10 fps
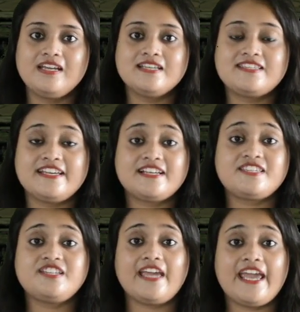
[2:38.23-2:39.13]

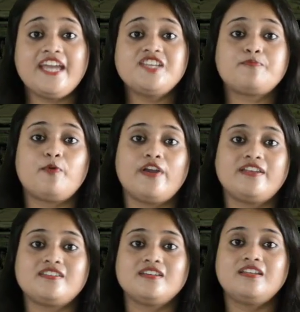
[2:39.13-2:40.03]

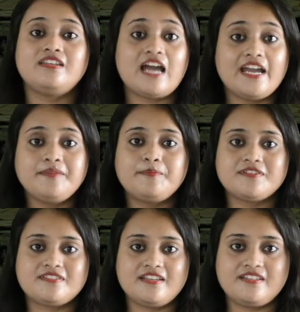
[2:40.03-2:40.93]

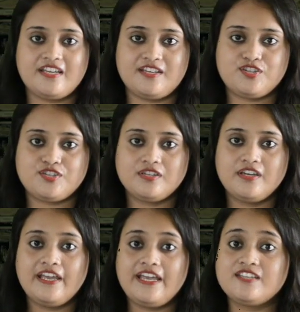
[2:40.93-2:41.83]

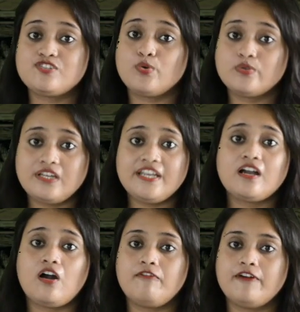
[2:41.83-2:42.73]
68.9% is totally
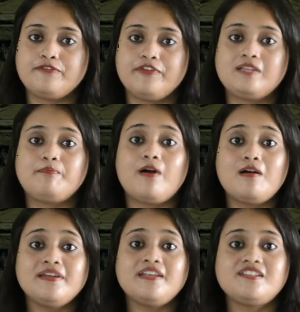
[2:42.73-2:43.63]
covered with
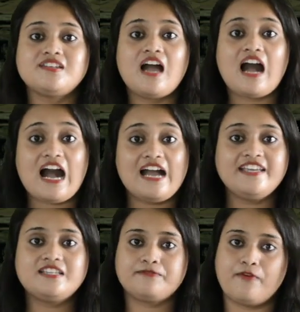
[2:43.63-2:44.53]
permanent
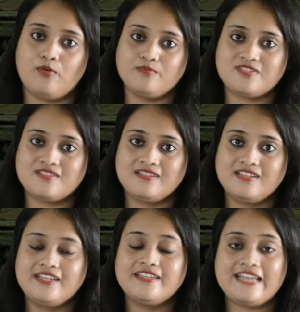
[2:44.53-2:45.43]
ice forms,
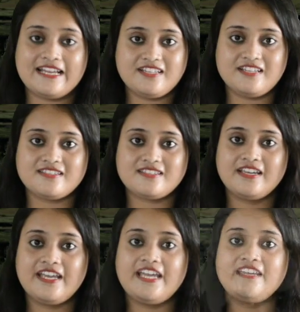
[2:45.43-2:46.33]
that is
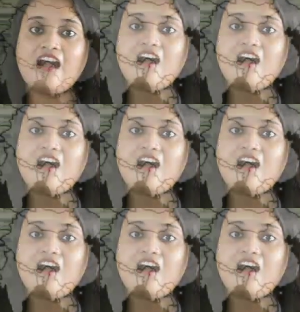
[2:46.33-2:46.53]
in